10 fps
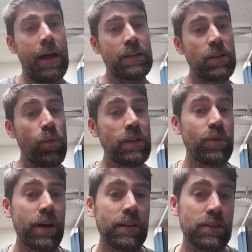So once
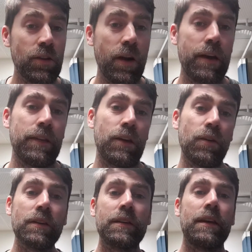we're outside, they're
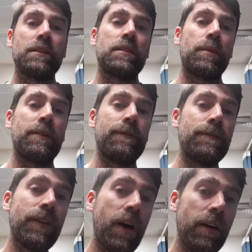going to get to spend
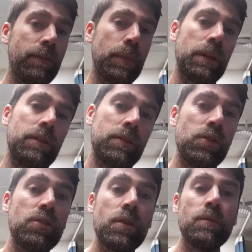5 minutes
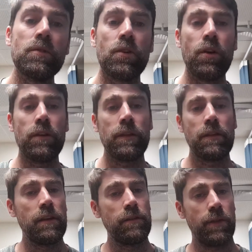just observing
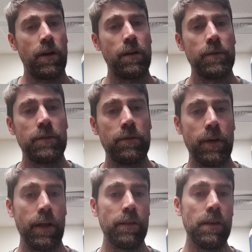the environment
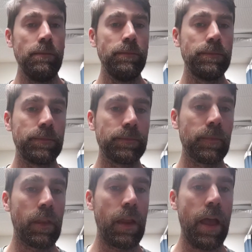around them
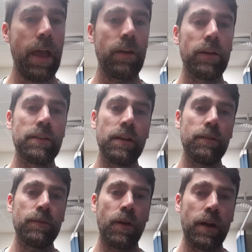and
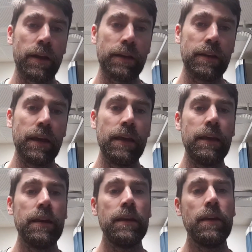identifying
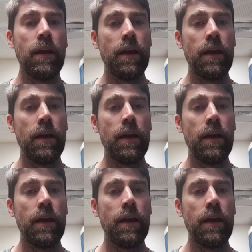key